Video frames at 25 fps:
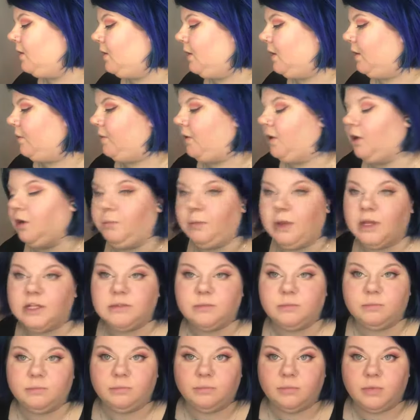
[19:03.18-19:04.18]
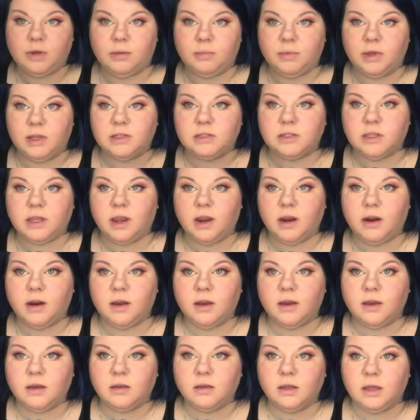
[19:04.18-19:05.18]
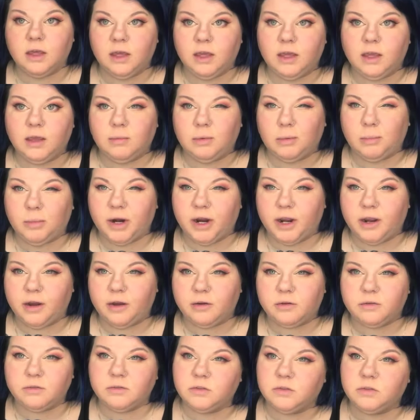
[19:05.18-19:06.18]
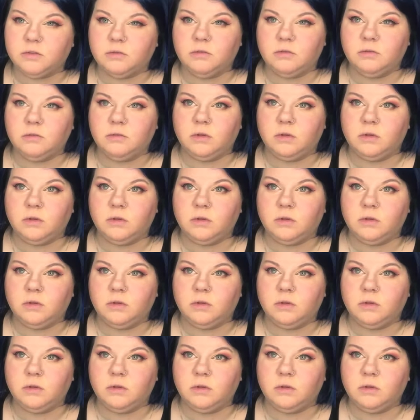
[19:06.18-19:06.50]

I'm gonna do my mascara and my brows,